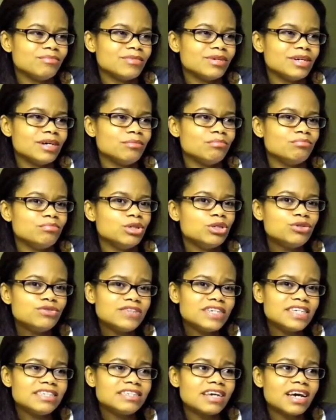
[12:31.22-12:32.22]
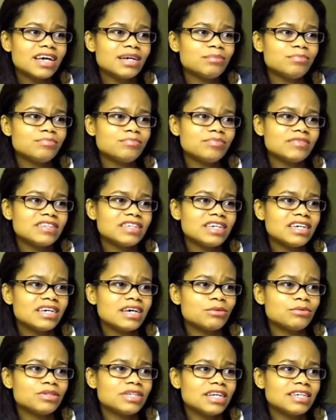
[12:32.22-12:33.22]
movie type thing I
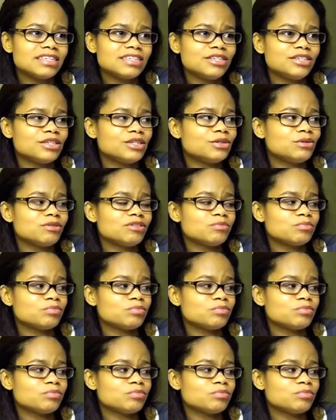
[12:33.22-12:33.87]
would like to do is